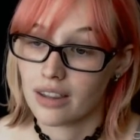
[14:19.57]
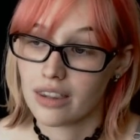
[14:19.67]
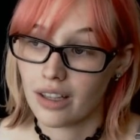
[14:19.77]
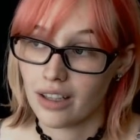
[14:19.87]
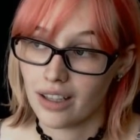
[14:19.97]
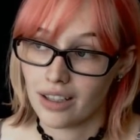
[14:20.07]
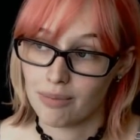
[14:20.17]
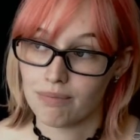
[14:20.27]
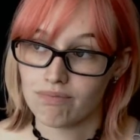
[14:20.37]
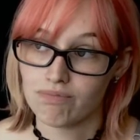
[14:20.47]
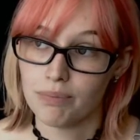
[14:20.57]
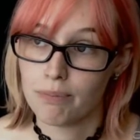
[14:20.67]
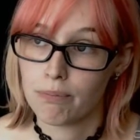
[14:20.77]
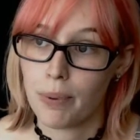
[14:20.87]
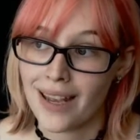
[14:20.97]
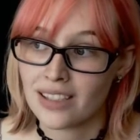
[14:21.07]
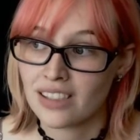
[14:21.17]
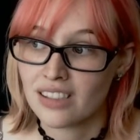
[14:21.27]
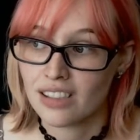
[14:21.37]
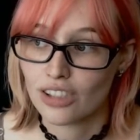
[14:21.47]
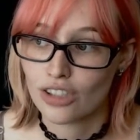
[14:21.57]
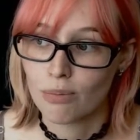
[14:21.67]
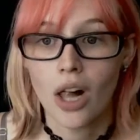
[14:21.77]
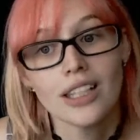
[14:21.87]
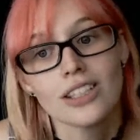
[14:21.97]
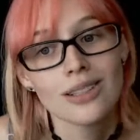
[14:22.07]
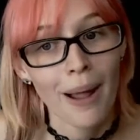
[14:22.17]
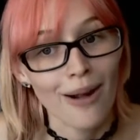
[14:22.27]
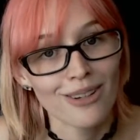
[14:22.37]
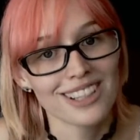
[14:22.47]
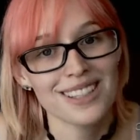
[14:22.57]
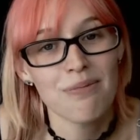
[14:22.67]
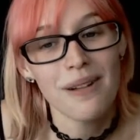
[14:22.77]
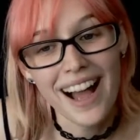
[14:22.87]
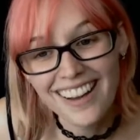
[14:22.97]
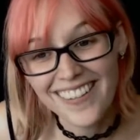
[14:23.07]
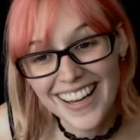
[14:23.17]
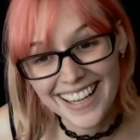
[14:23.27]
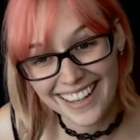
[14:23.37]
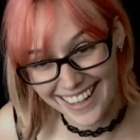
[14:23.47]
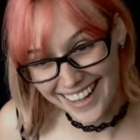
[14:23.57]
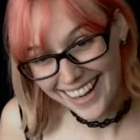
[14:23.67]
the best, smallest power supply we could.